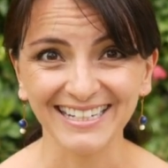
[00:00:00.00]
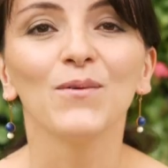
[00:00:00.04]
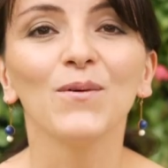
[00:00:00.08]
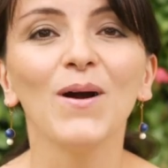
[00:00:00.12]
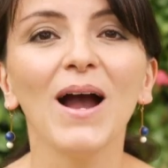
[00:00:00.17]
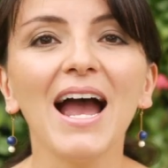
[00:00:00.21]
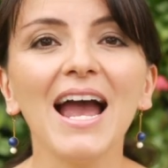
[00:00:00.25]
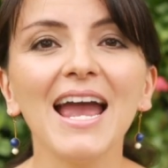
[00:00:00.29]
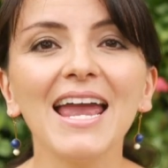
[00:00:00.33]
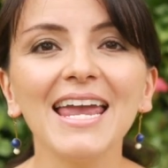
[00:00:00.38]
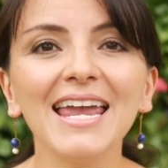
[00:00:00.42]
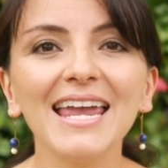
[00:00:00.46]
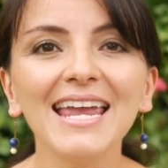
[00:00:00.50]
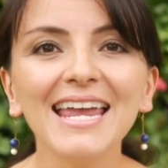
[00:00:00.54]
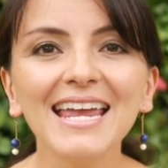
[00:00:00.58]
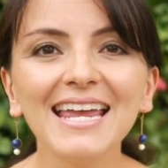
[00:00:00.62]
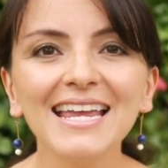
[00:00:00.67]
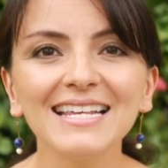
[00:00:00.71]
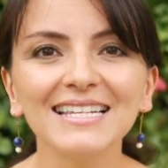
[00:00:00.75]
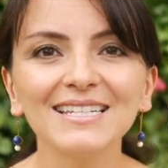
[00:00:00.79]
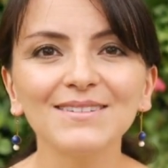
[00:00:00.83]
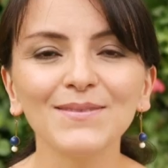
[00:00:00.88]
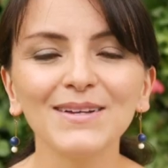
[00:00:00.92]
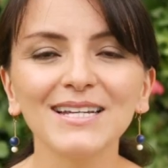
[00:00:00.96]
Why
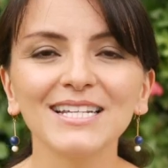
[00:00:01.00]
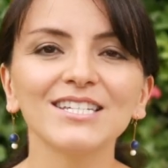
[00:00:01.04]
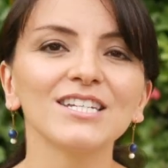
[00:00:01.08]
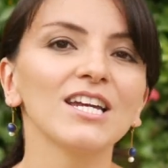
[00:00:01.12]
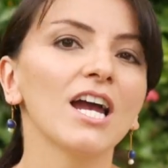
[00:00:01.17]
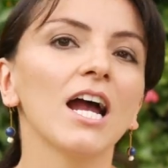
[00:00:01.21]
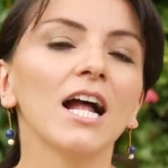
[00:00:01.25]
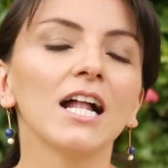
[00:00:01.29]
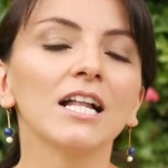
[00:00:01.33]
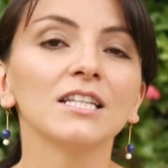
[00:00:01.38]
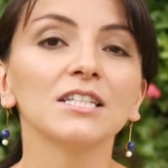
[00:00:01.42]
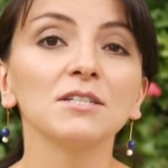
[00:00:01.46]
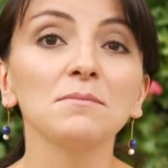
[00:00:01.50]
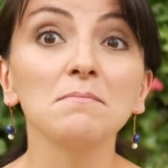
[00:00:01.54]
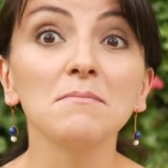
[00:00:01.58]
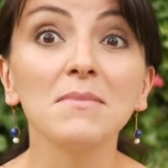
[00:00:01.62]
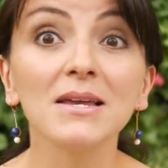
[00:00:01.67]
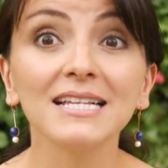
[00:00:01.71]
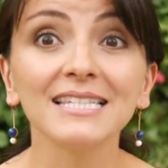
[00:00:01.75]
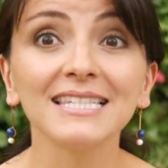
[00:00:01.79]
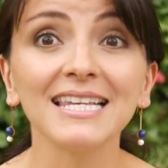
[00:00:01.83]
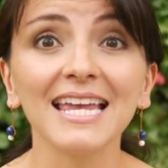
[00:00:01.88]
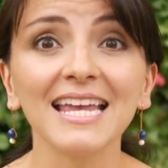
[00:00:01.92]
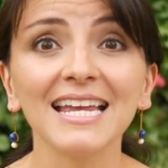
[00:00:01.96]
is my child
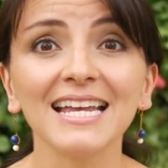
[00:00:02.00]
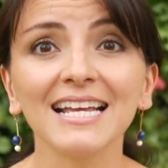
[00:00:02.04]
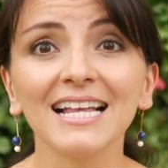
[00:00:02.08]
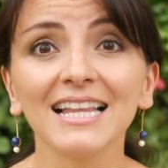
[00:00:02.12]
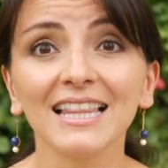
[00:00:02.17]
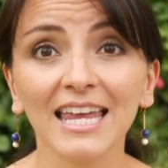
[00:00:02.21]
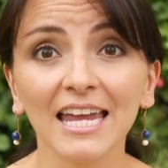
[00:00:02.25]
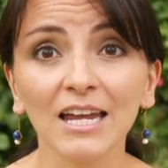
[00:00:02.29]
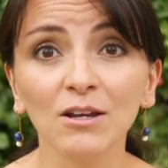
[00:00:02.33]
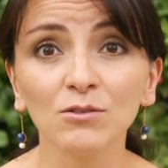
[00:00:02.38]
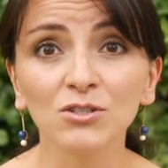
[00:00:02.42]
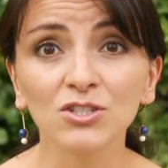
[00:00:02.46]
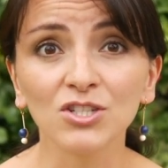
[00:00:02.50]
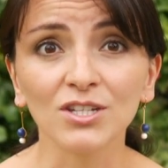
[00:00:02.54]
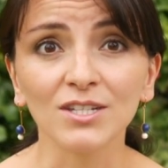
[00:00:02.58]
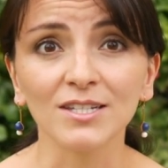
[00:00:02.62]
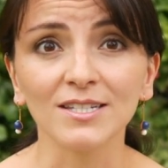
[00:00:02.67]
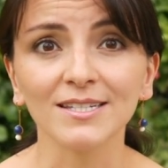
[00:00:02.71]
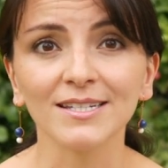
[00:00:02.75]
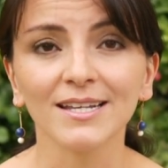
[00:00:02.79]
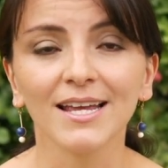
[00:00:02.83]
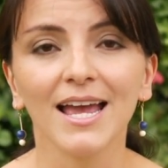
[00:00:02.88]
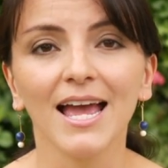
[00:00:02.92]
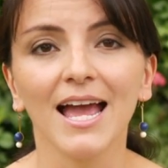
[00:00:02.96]
mixing
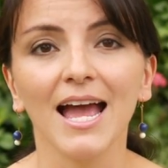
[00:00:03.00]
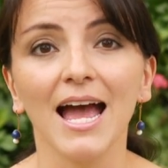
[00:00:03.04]
languages?